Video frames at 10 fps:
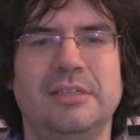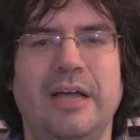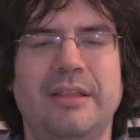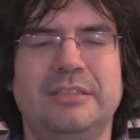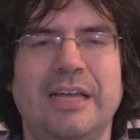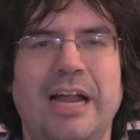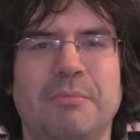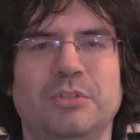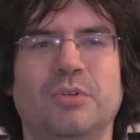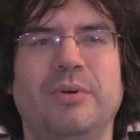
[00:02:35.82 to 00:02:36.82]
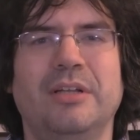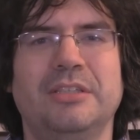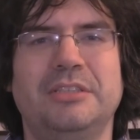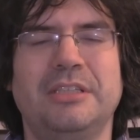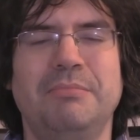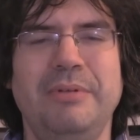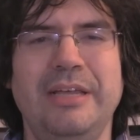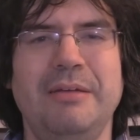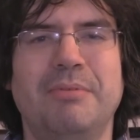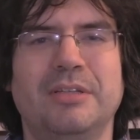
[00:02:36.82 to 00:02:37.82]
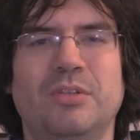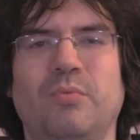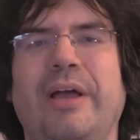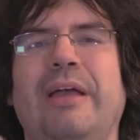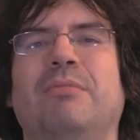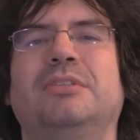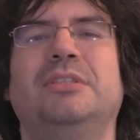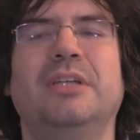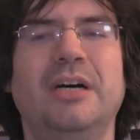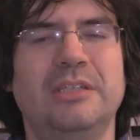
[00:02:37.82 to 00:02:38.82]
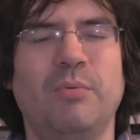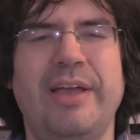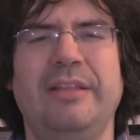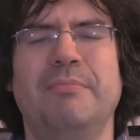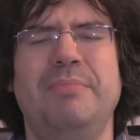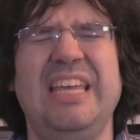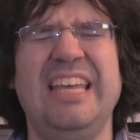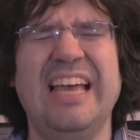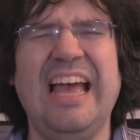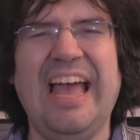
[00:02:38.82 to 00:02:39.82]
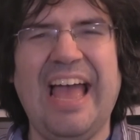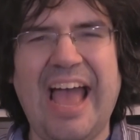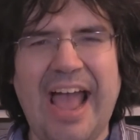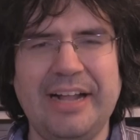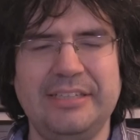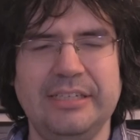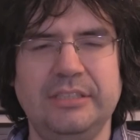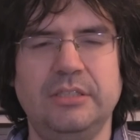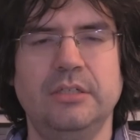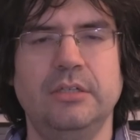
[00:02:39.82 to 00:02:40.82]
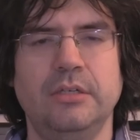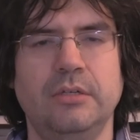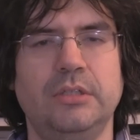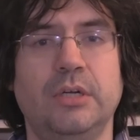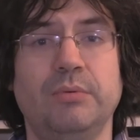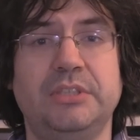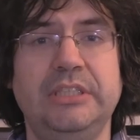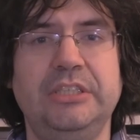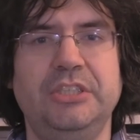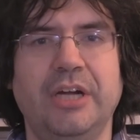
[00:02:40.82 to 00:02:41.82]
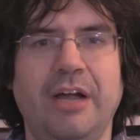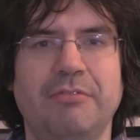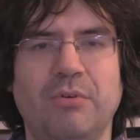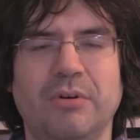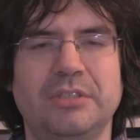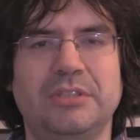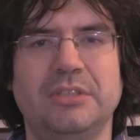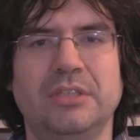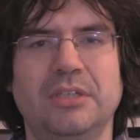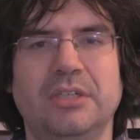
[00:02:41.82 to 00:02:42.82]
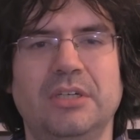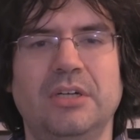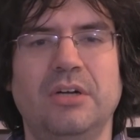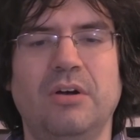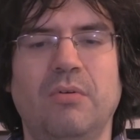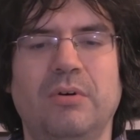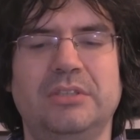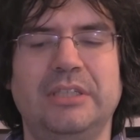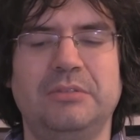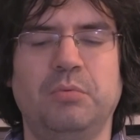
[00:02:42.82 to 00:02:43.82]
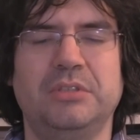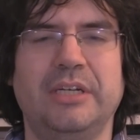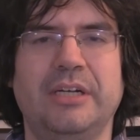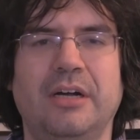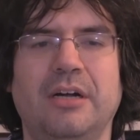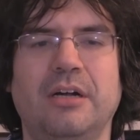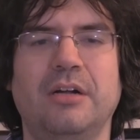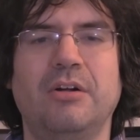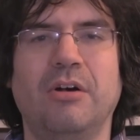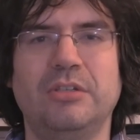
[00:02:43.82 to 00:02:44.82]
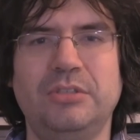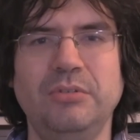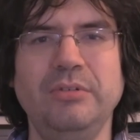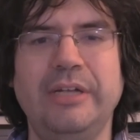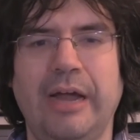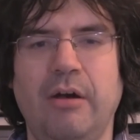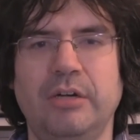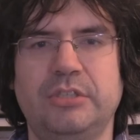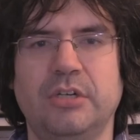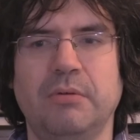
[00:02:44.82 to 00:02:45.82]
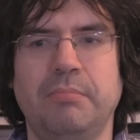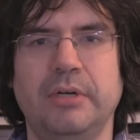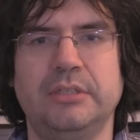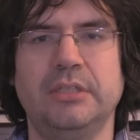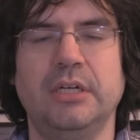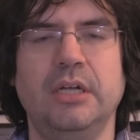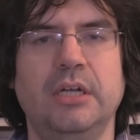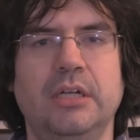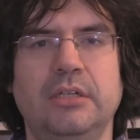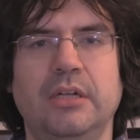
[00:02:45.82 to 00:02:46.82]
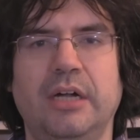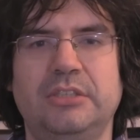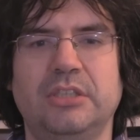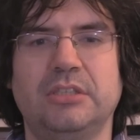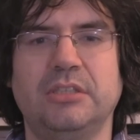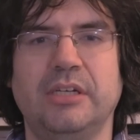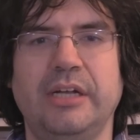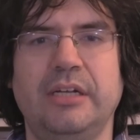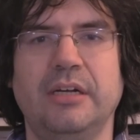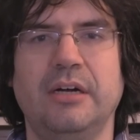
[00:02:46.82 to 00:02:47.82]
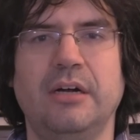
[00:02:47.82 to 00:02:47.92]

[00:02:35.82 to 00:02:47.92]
And this animal's a realistic bee, but the way it was done, the way the bee acted, done with CGI, of course, was it was like a cartoon character, but not just like,